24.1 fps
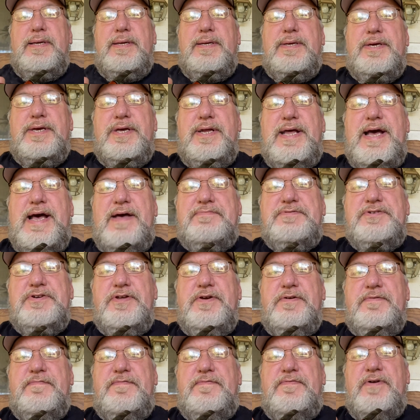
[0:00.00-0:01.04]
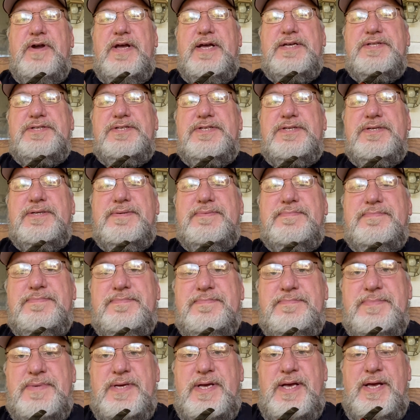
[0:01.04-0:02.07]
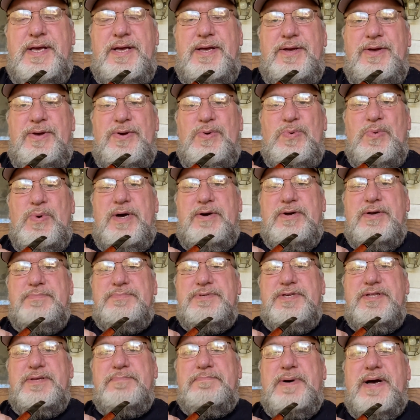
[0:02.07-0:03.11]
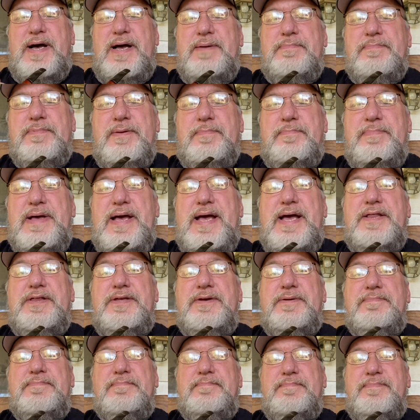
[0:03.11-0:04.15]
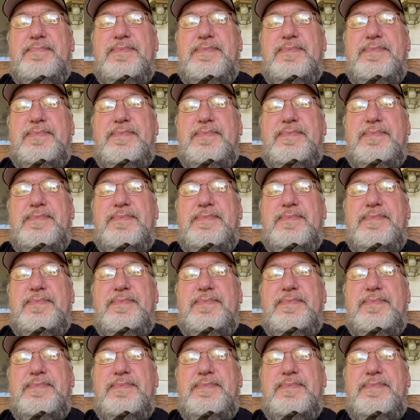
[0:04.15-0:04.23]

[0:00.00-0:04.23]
Good afternoon, friends. Welcome to the Pipe Companion.